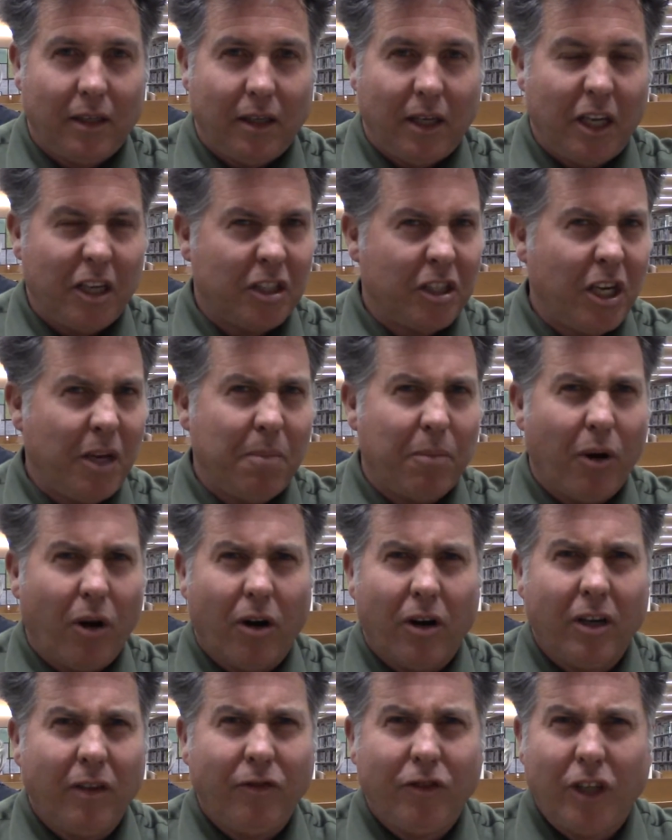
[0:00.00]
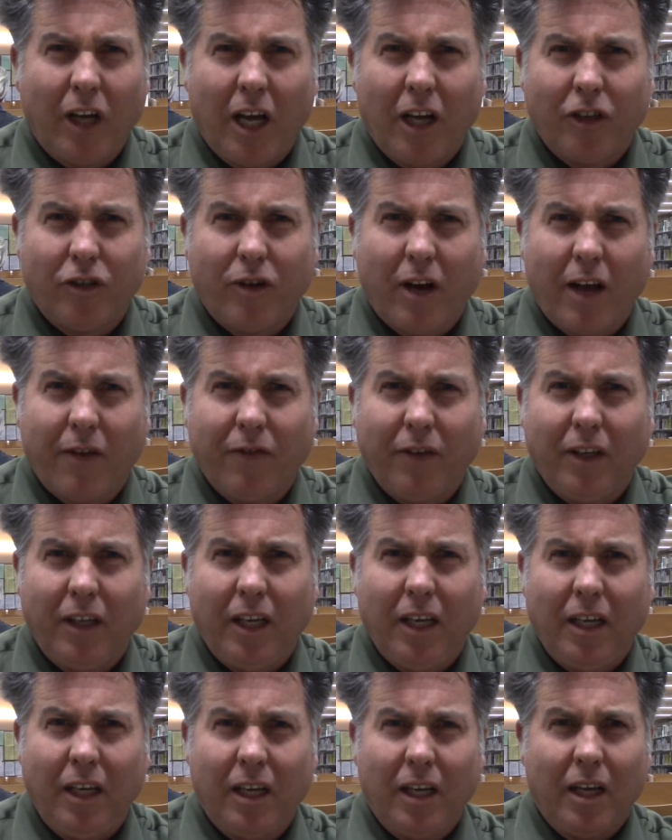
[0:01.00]
Is he part of child
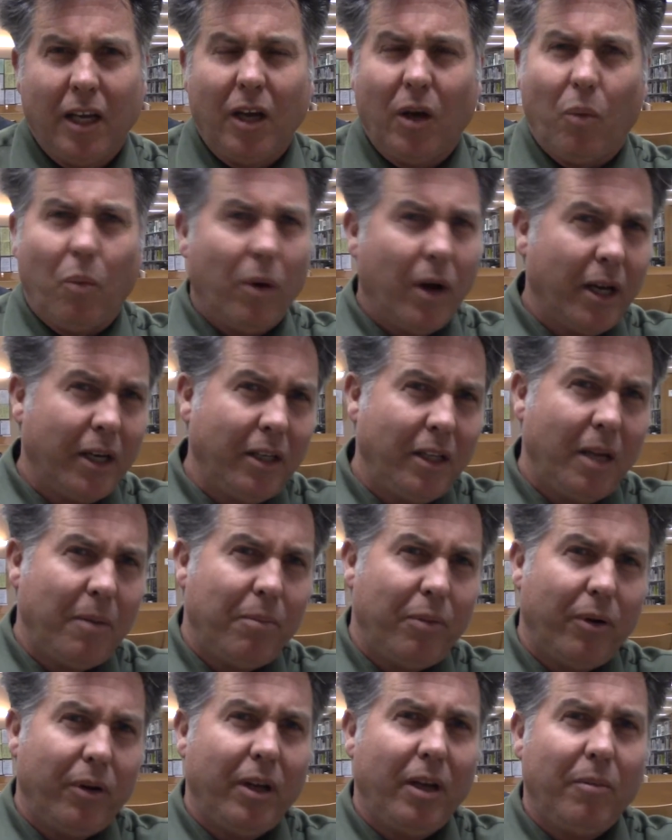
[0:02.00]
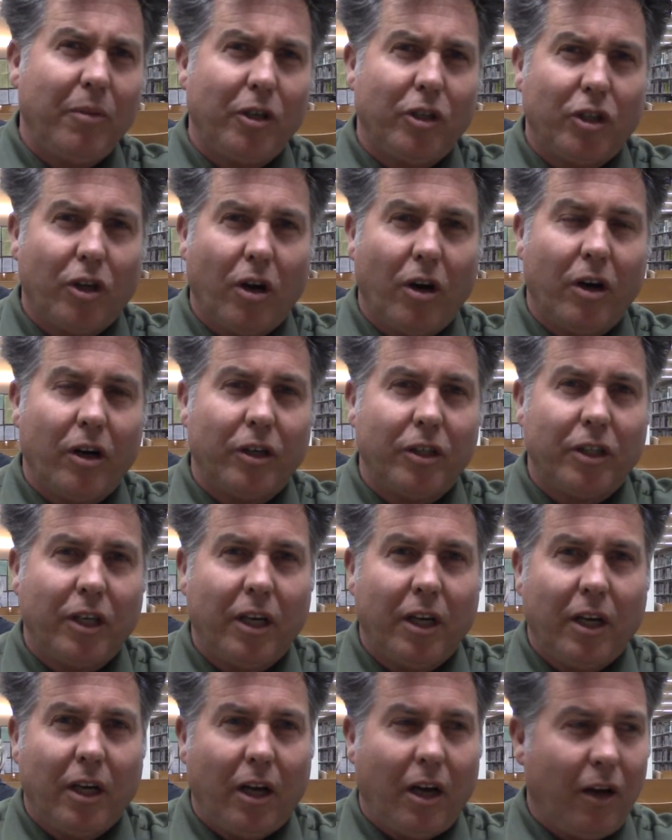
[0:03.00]
trafficking? Why did they put him in charge
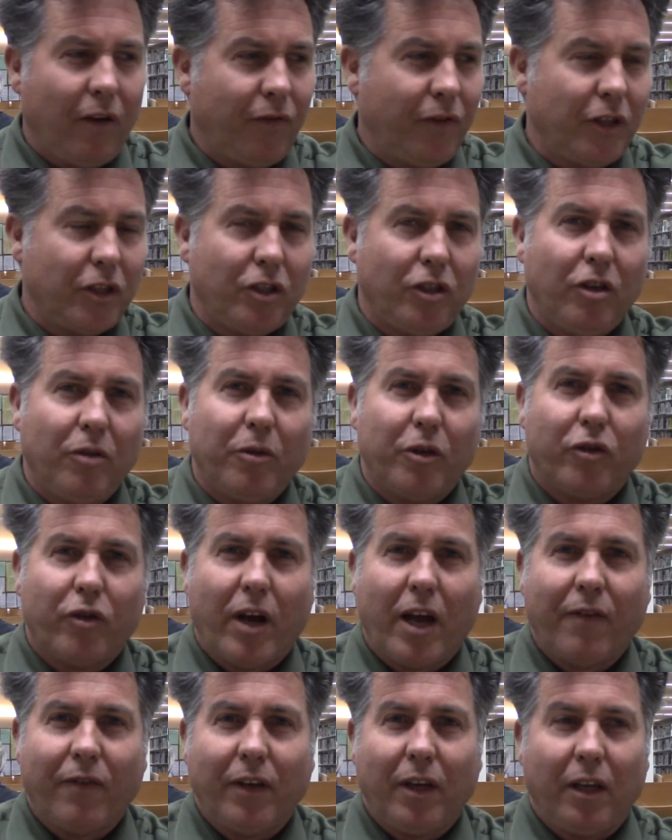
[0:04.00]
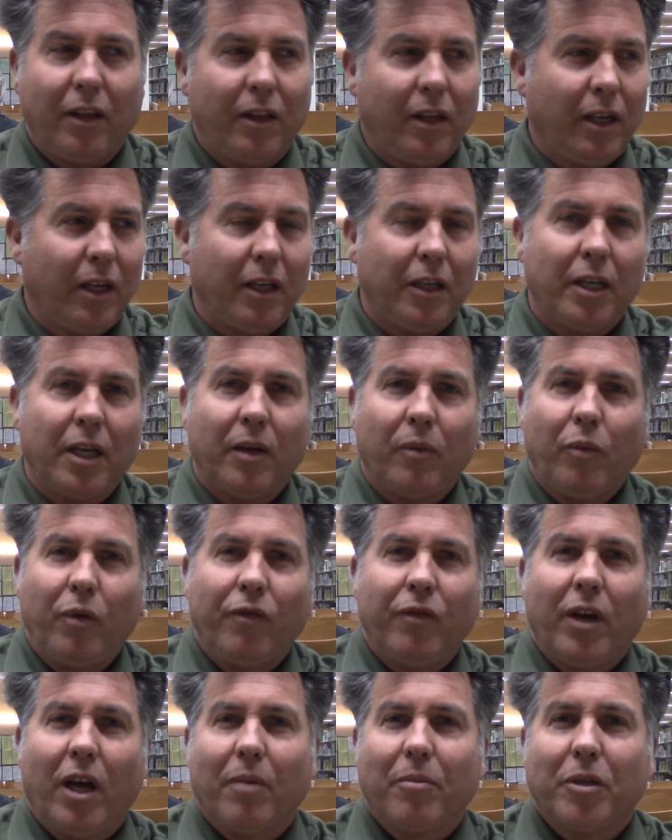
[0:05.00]
of this human trafficking thing, and yet we've
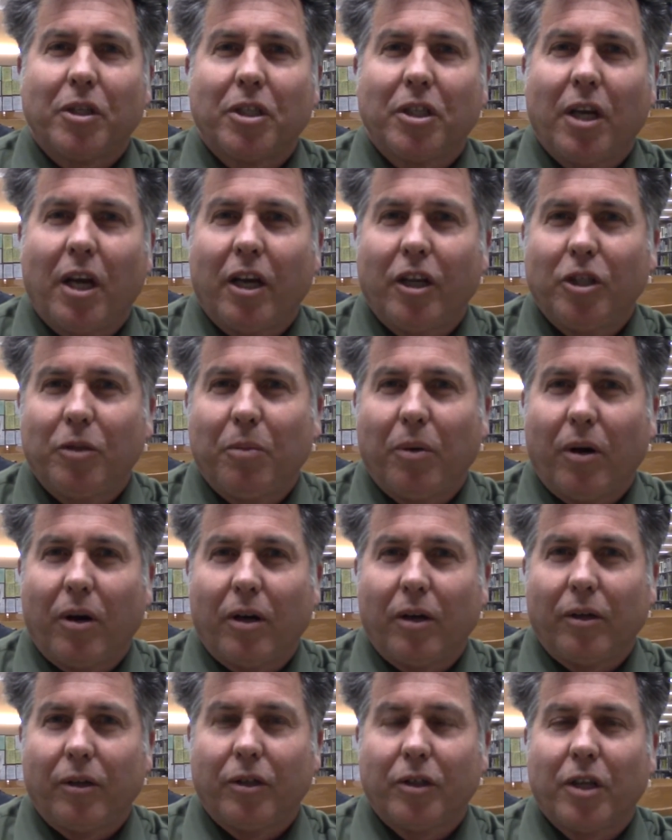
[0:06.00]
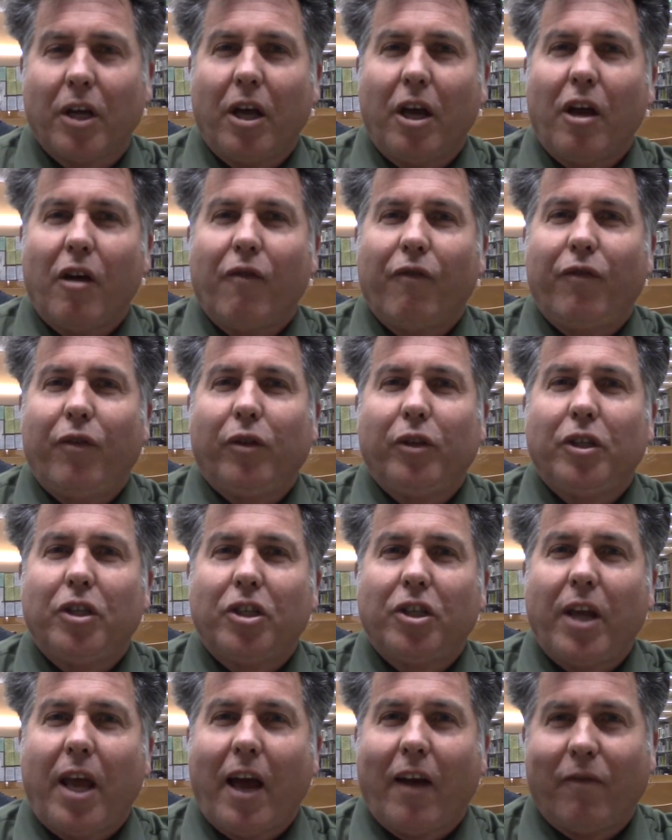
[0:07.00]
got massage parlors fully
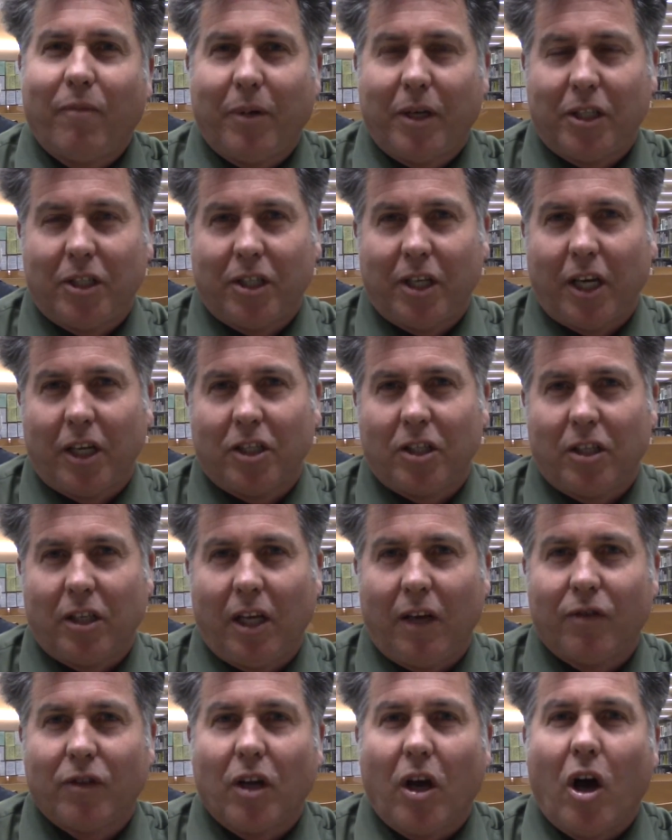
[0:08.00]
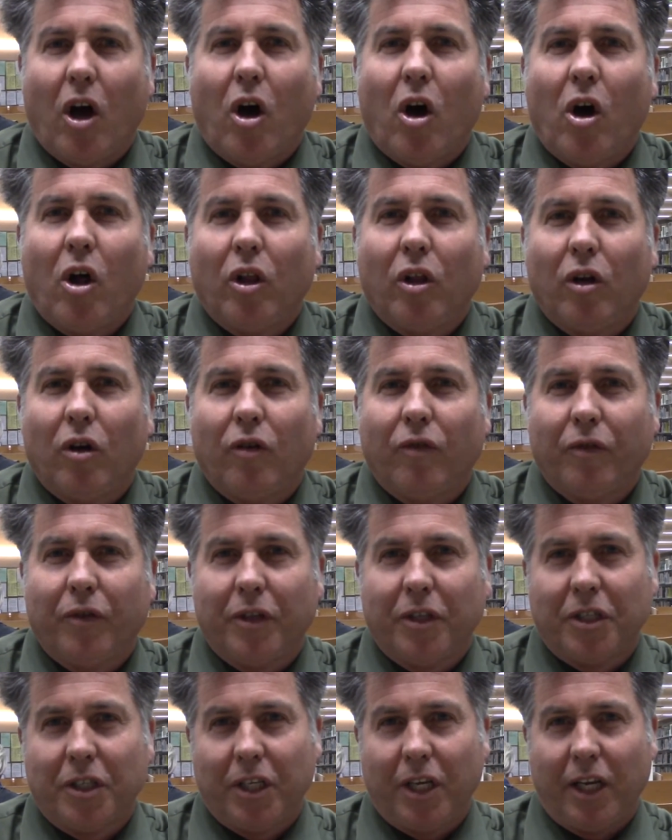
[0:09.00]
staffed by sex slaves all over
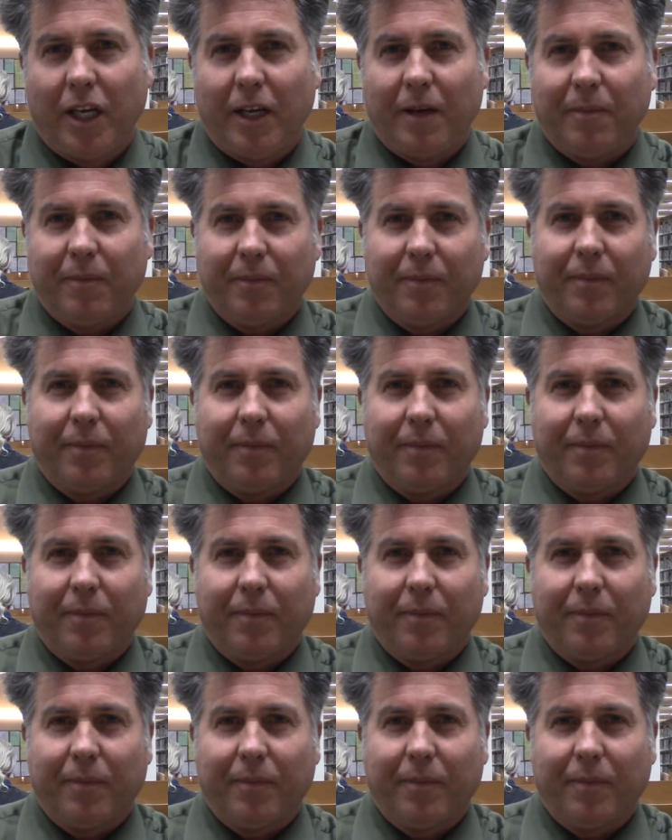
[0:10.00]
the city?